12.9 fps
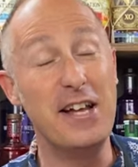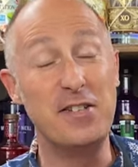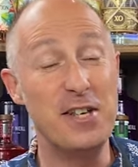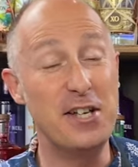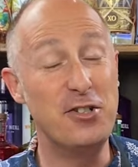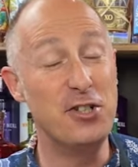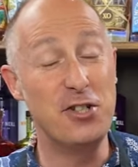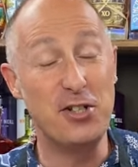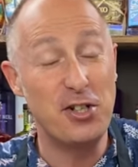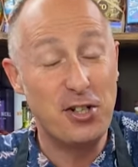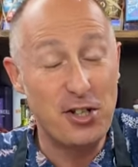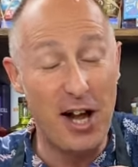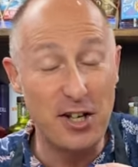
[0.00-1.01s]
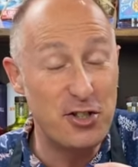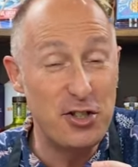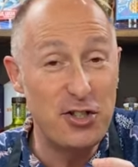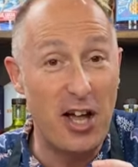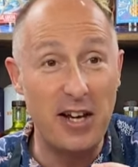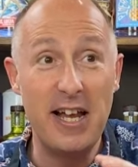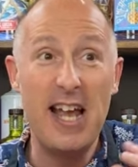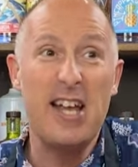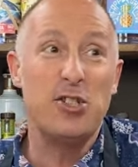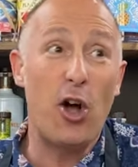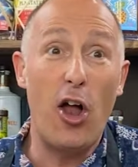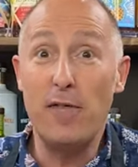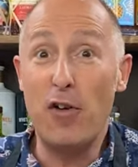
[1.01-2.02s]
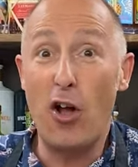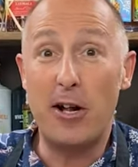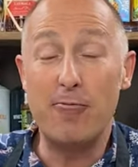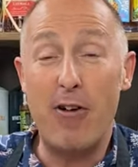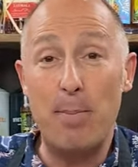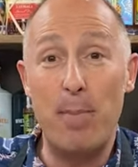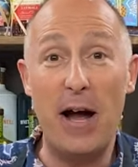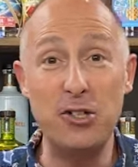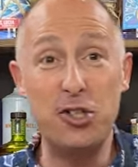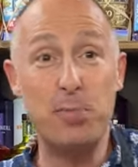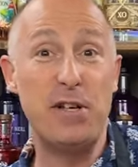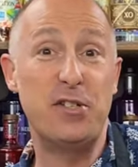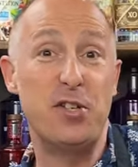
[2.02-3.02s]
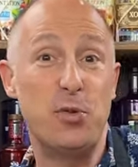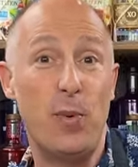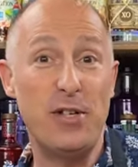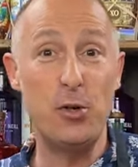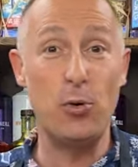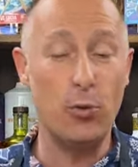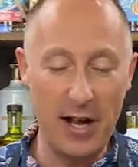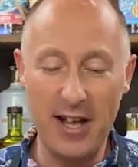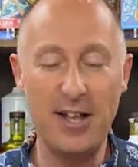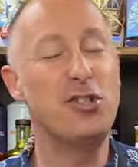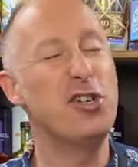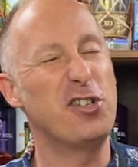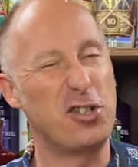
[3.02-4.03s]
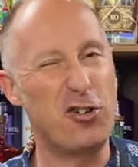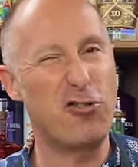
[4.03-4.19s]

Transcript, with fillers: This is just a, a stun. It's kind of like a rum punch, but it's a swizzle, just